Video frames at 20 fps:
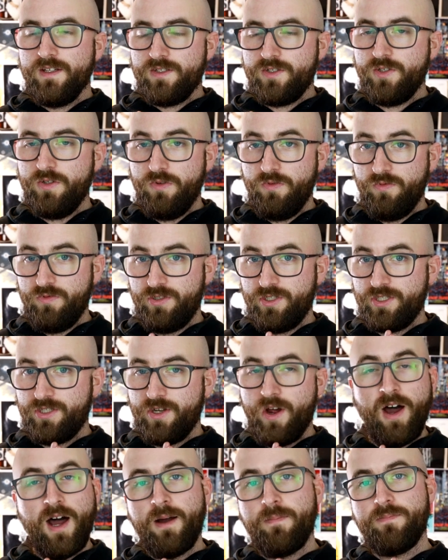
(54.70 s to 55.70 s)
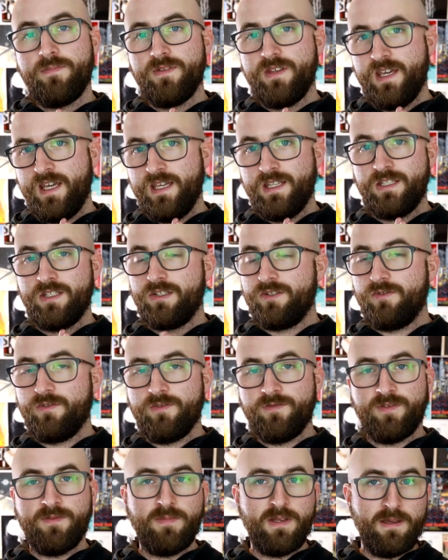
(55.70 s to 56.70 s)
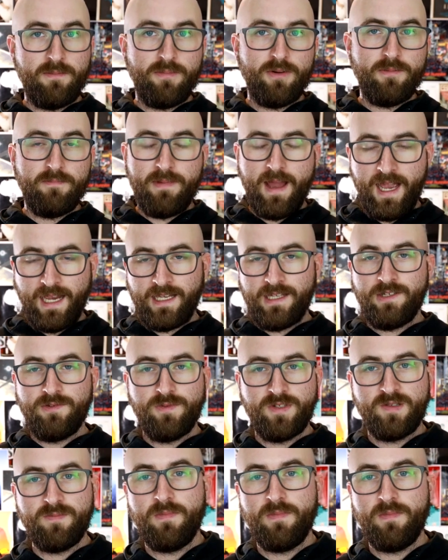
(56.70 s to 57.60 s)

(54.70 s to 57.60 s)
to stop his soul from being put back into his